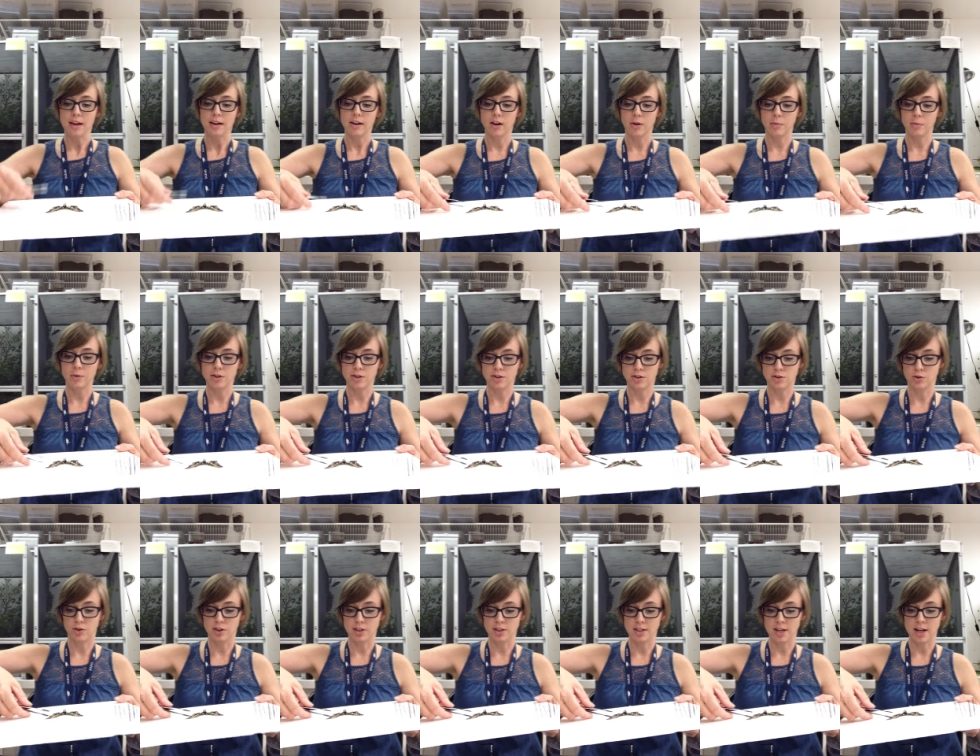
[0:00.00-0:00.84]
Now I'm just
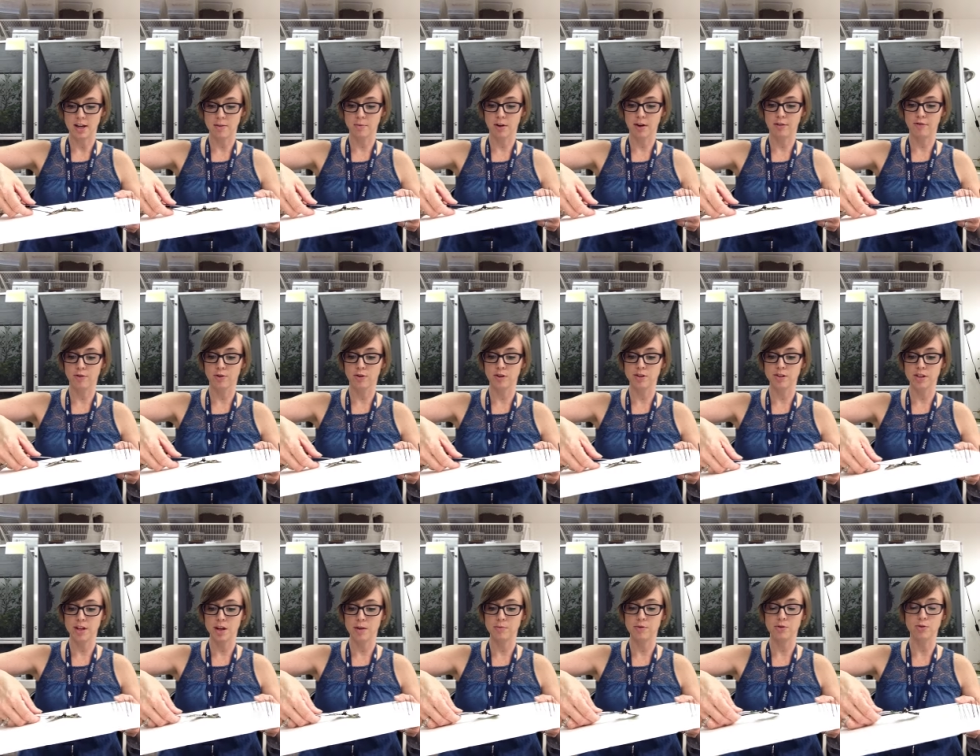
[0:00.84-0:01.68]
going to take my
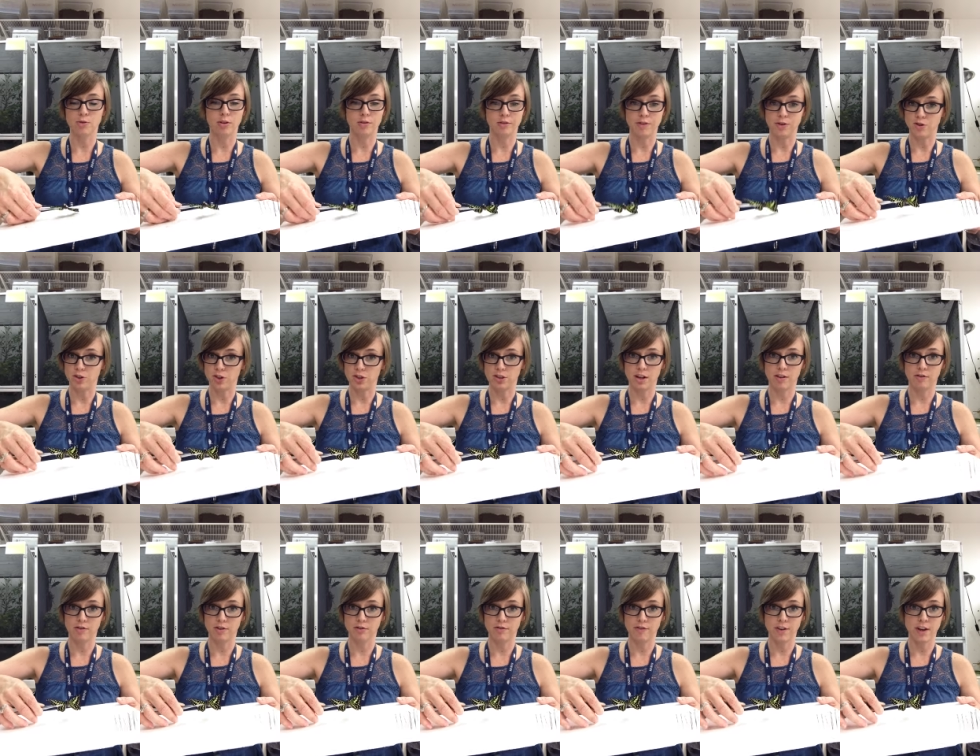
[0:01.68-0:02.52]
forceps, or if you just
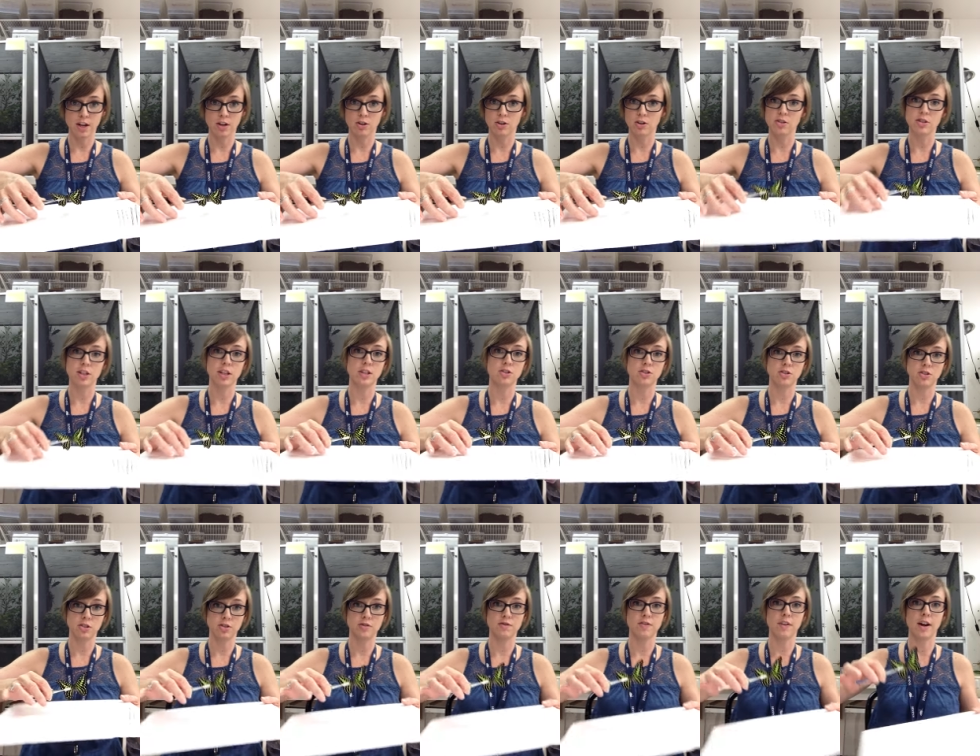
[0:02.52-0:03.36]
have your fingers,
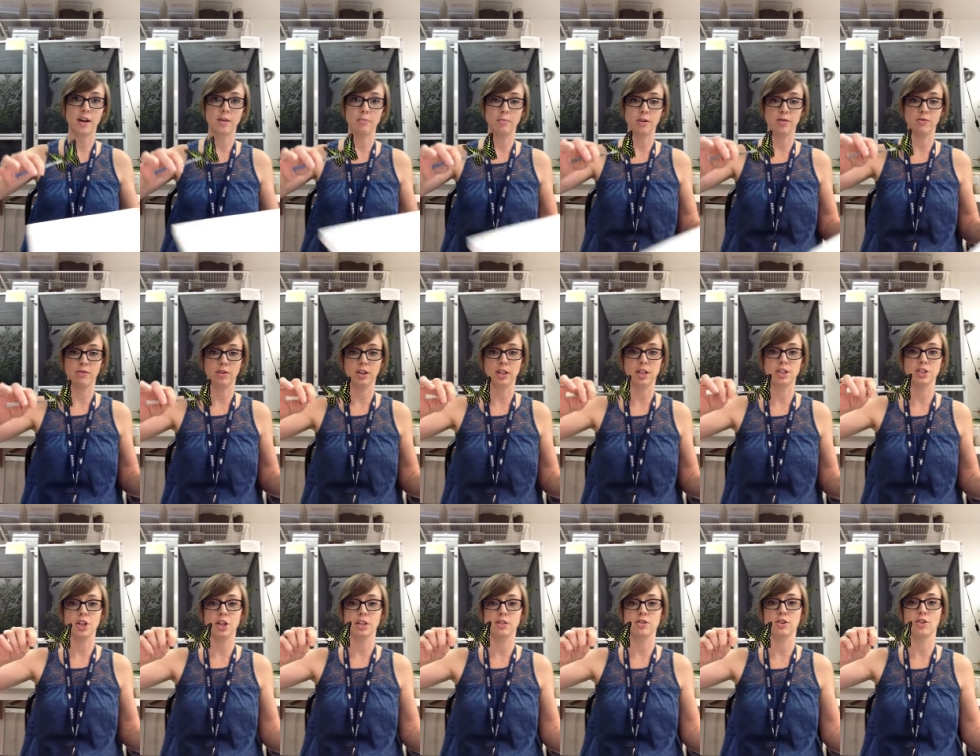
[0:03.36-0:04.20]
that's just fine, be really
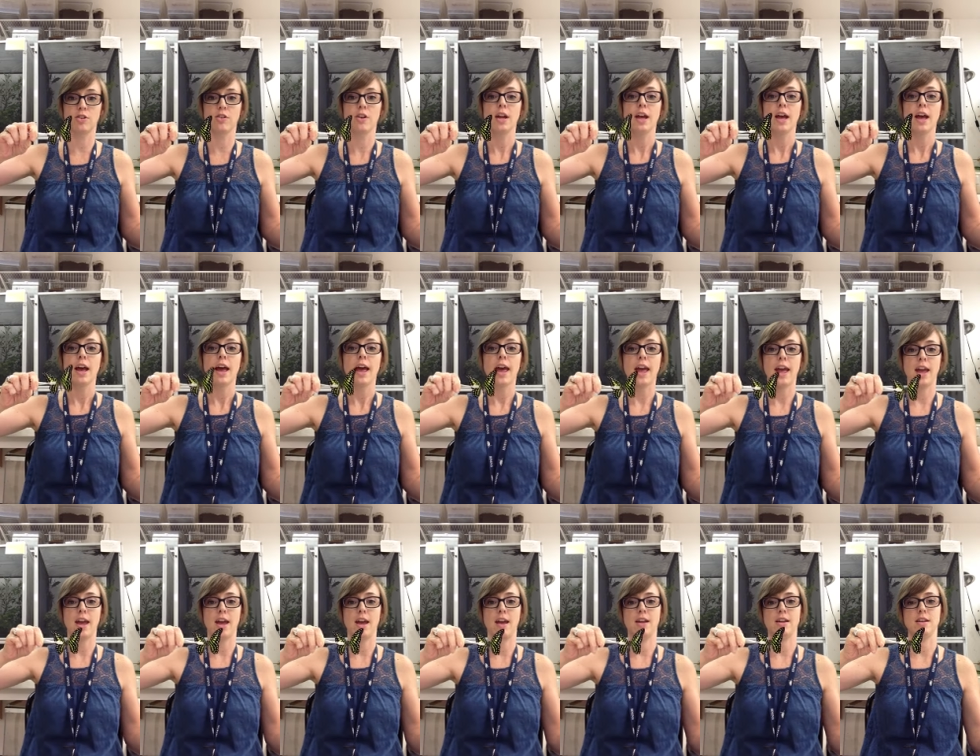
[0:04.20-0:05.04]
gentle.
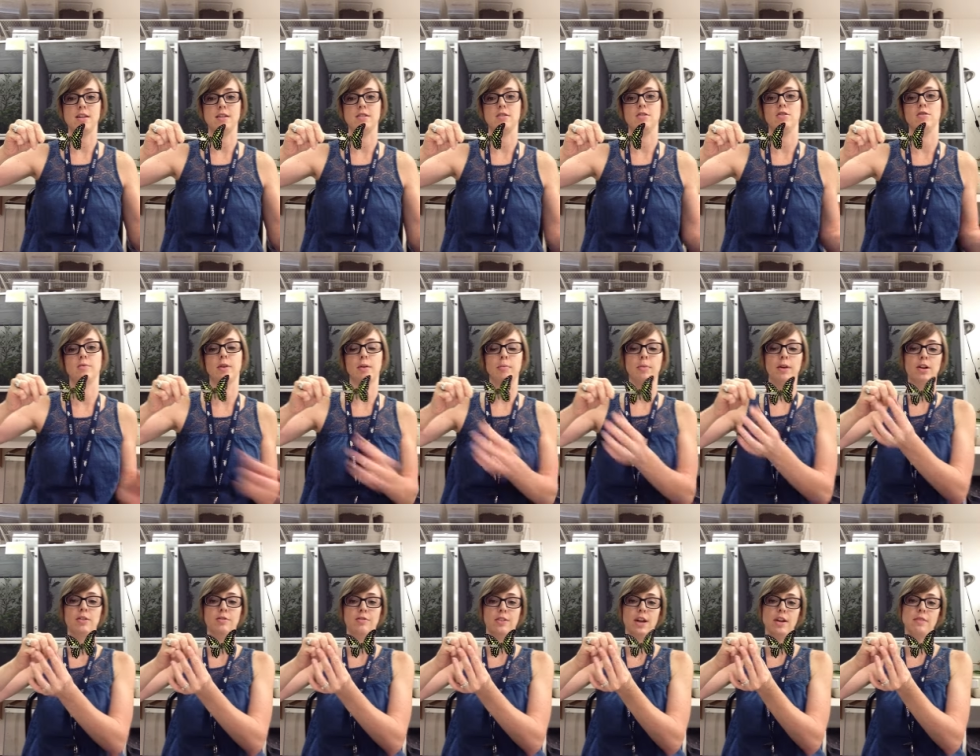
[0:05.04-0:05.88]
And here's my
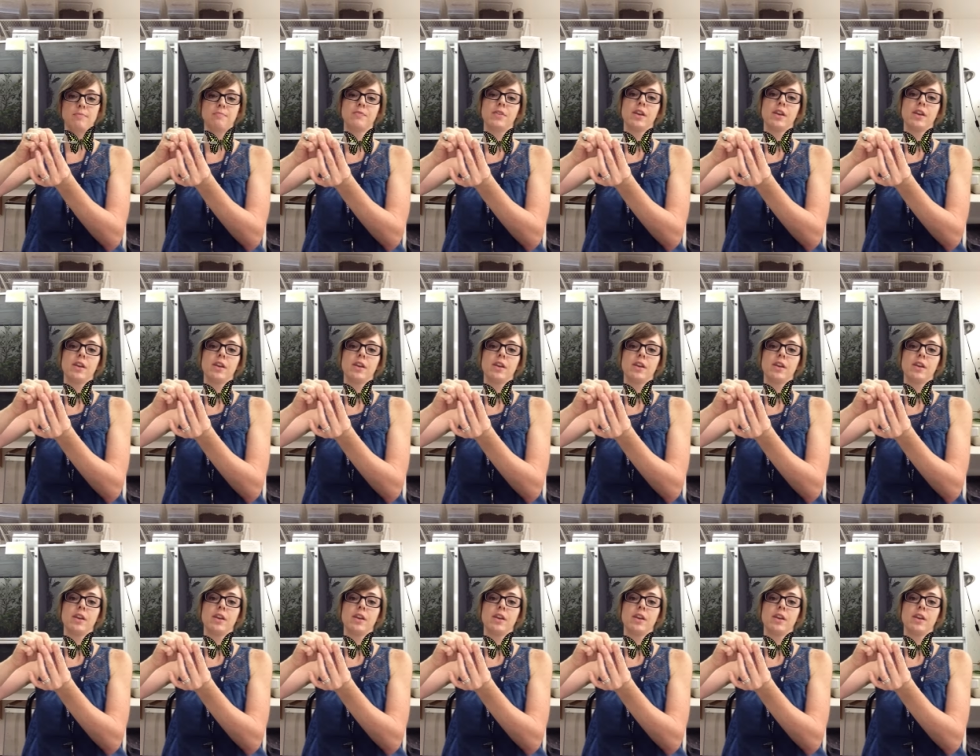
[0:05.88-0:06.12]
butterfly.